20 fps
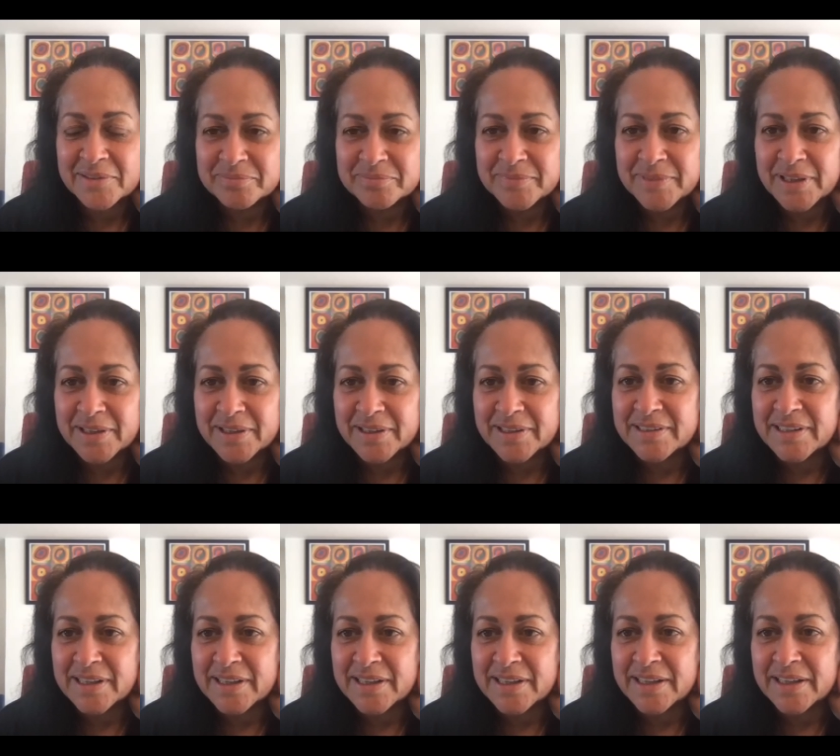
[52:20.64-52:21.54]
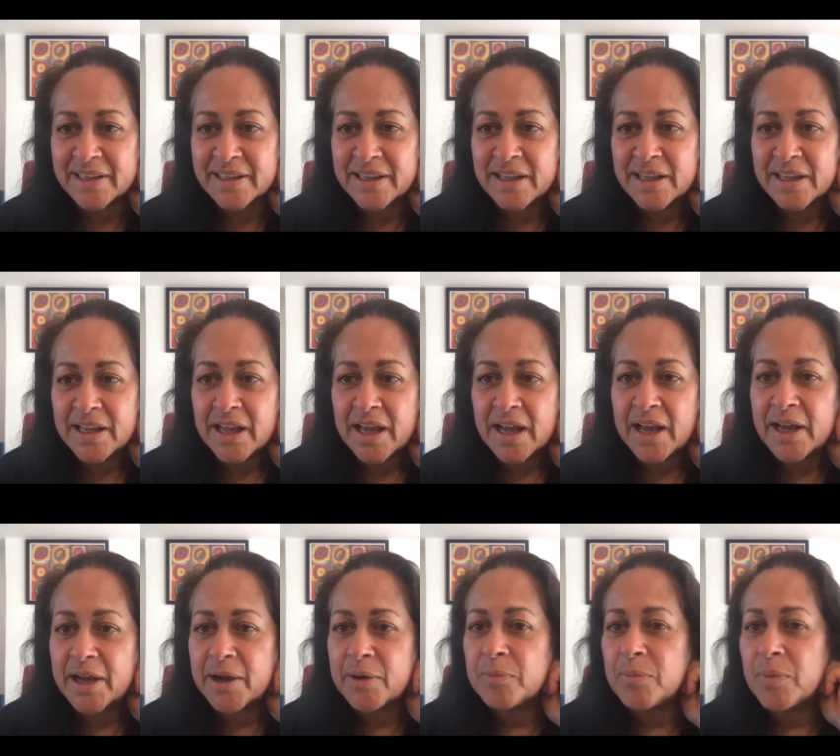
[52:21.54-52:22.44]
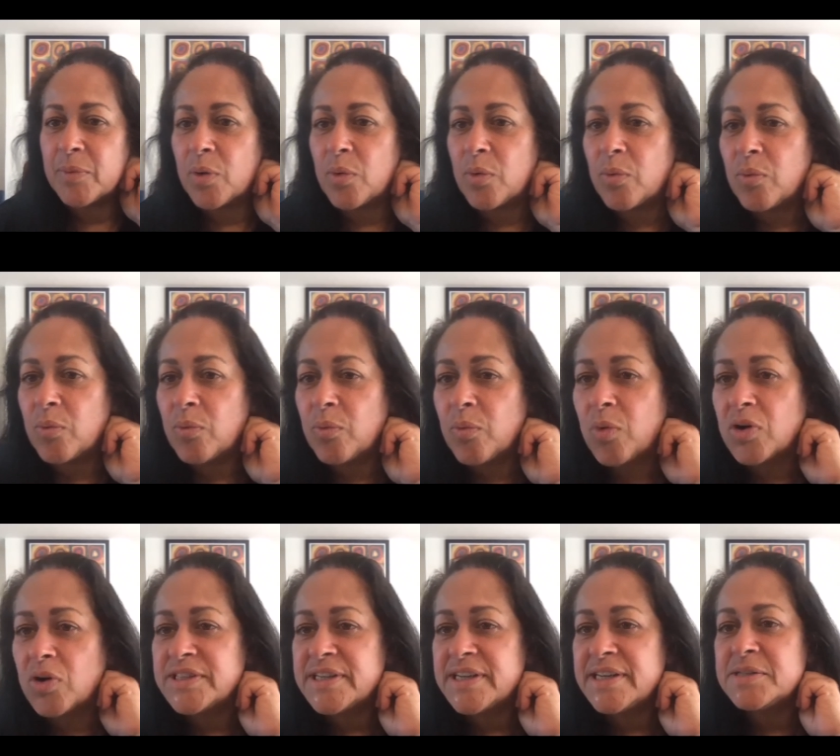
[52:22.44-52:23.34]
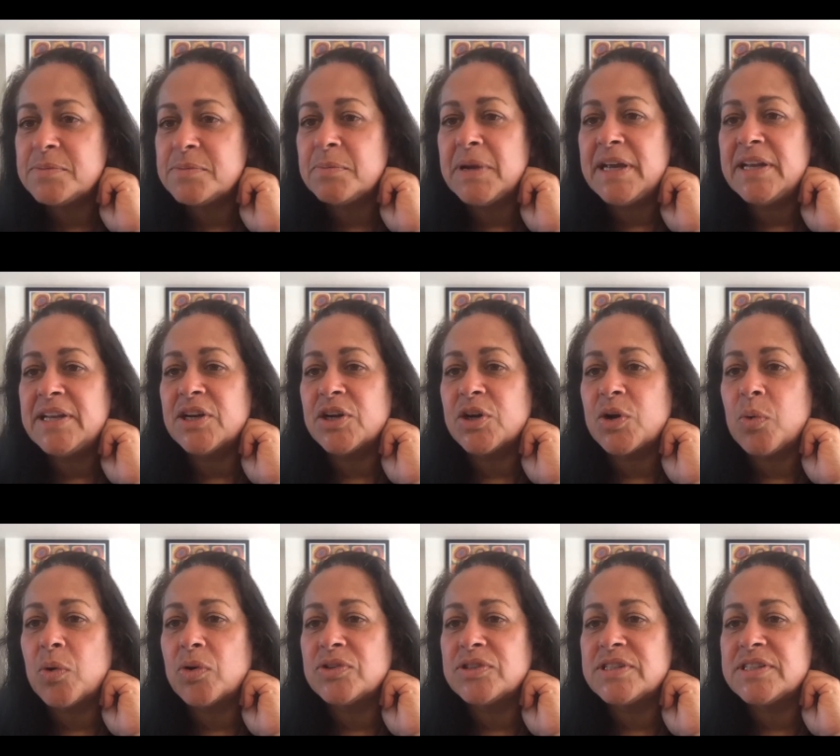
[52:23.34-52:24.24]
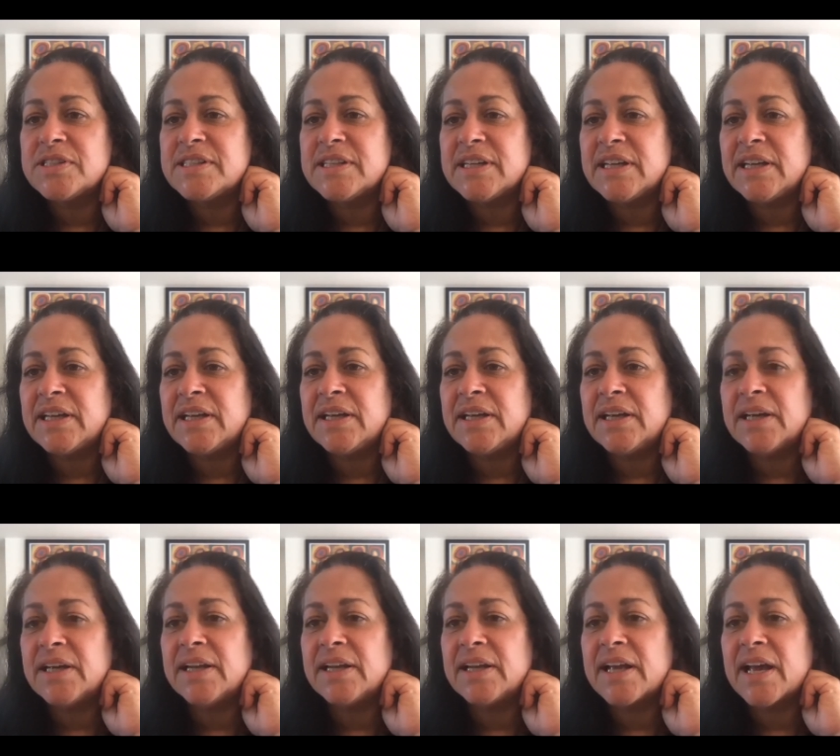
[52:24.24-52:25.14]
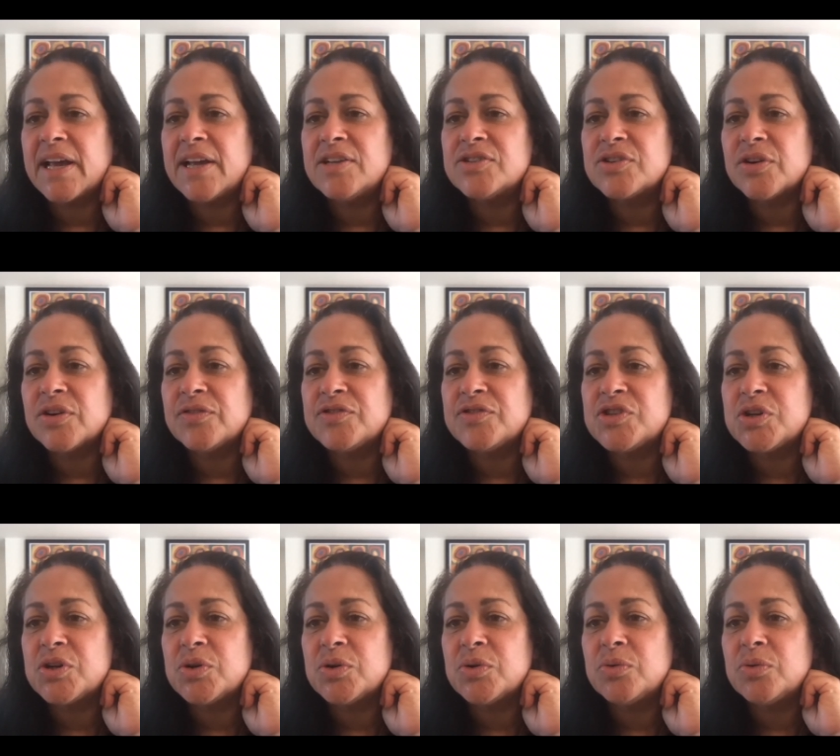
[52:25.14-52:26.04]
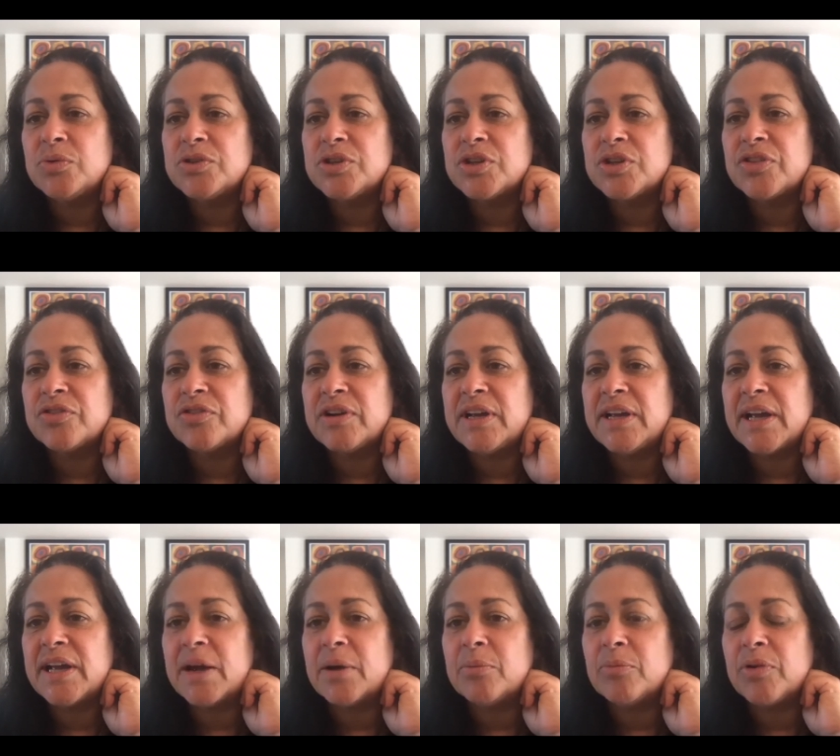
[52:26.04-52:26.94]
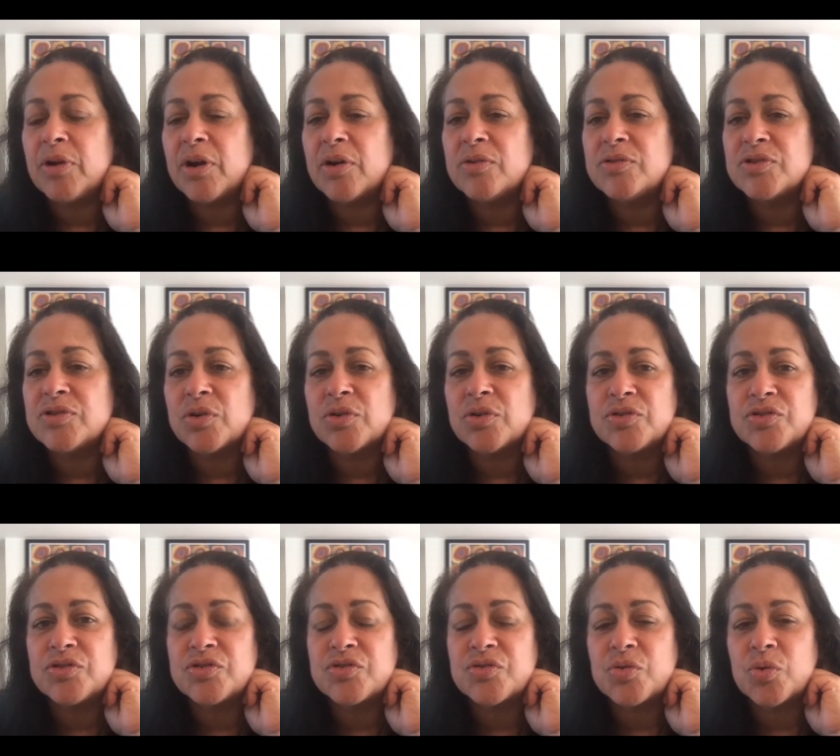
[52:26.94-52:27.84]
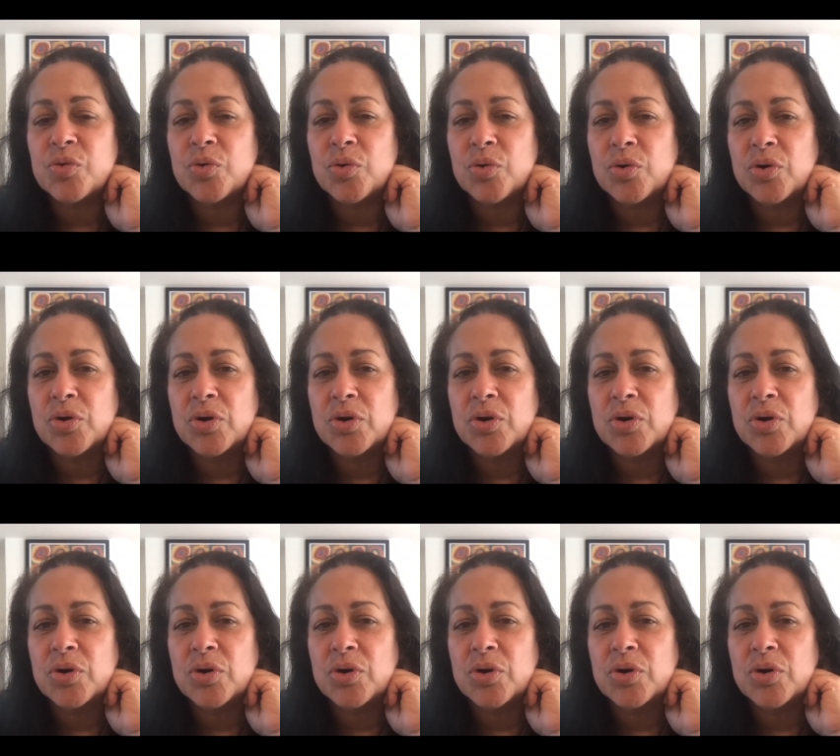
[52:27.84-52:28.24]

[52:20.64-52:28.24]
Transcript: exactly. What is media quantity in case of 2 to 3 embryos on a straw?